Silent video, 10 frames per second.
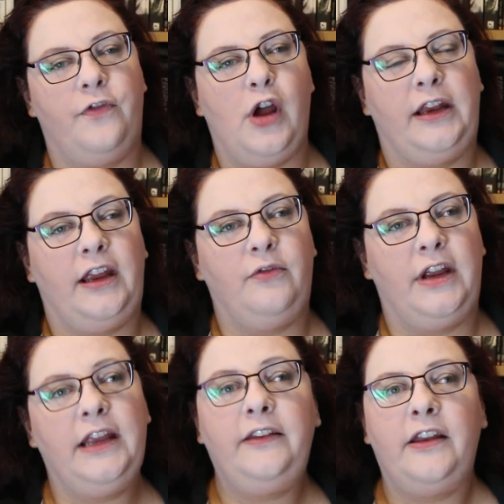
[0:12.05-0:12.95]
Friday
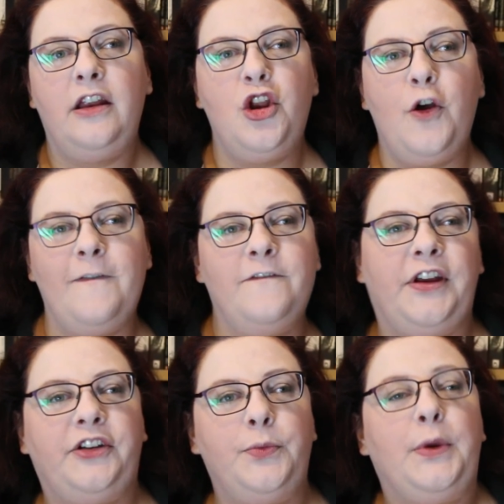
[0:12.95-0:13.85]
Reads and a
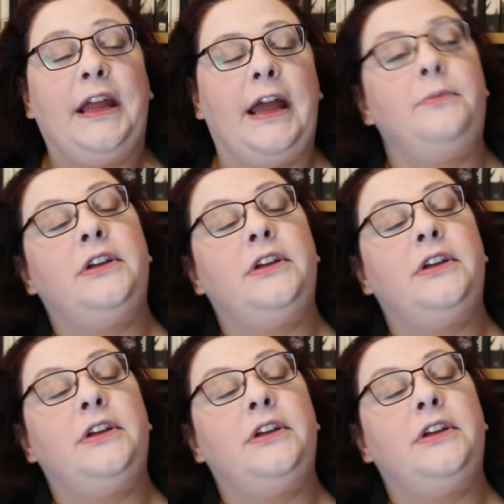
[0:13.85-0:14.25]
non-fiction weekend